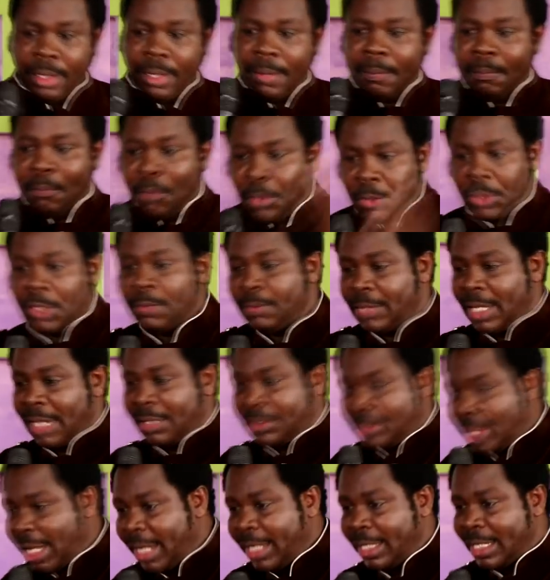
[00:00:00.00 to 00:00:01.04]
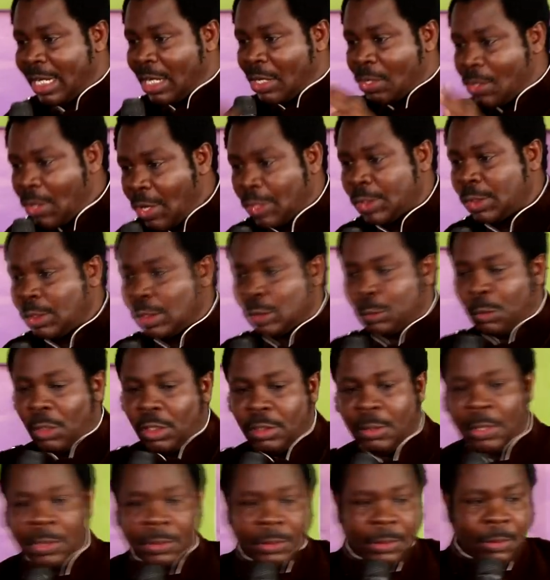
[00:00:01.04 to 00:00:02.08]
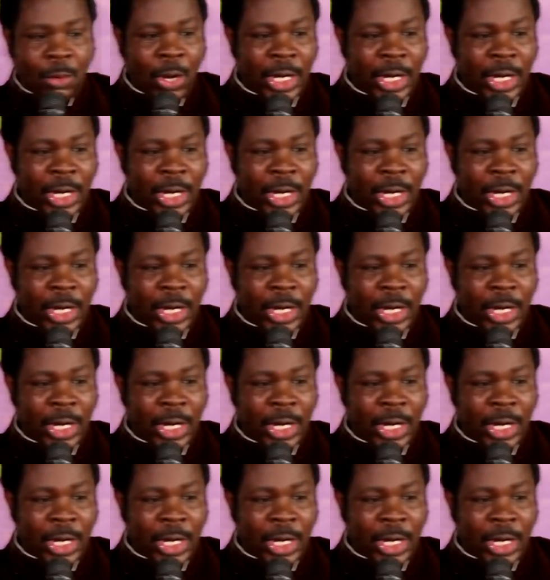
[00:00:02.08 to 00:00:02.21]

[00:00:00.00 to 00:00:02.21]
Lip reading: Muslims are saying the gospel was brought by the